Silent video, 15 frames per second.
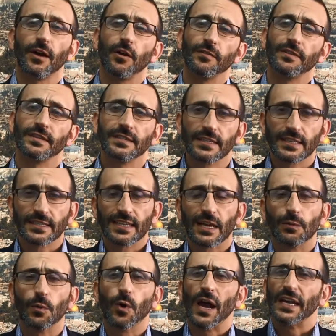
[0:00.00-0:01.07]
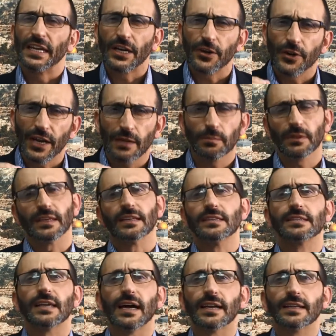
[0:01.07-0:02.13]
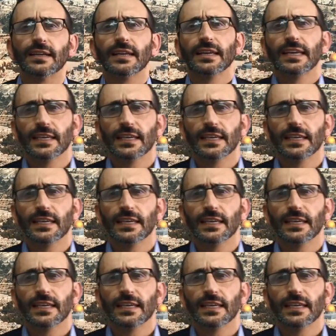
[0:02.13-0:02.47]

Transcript: of the Six-Day War an incredible insight.